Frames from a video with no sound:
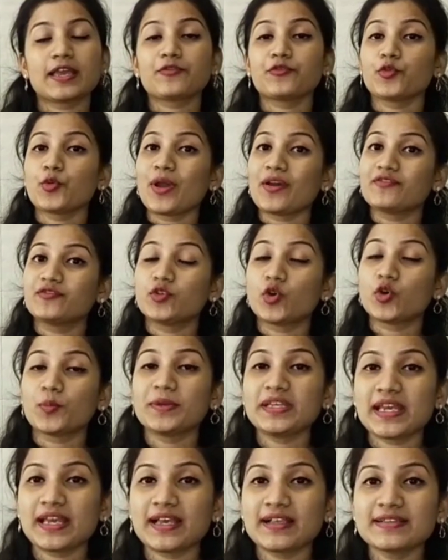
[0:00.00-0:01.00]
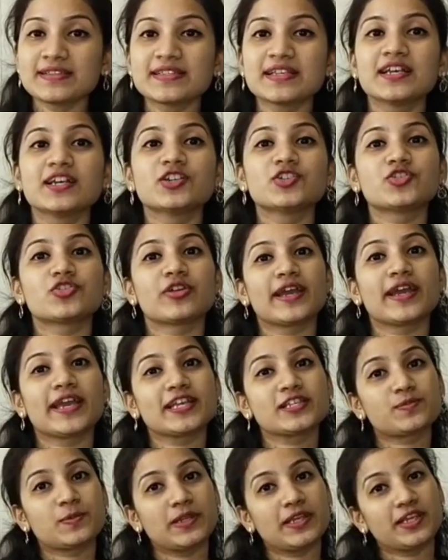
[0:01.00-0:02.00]
If you have nobody else, try
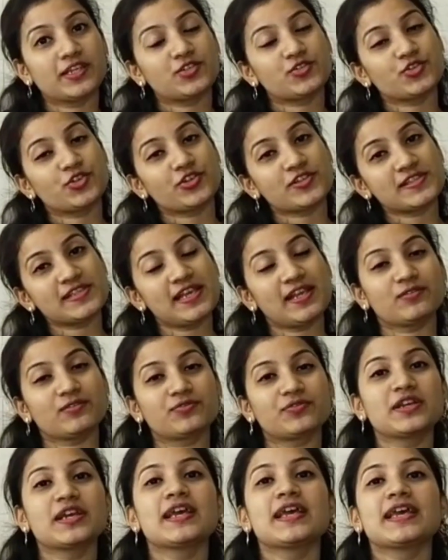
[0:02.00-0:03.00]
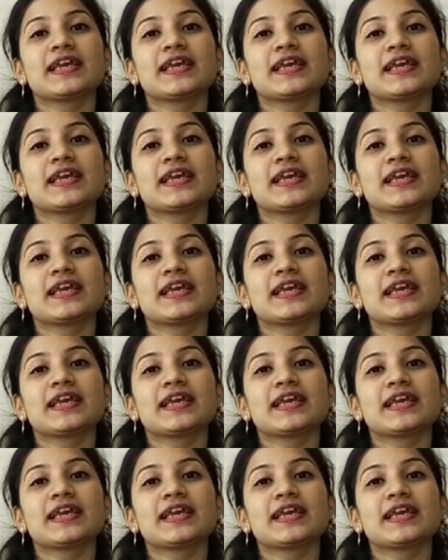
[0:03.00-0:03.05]
explaining to yourself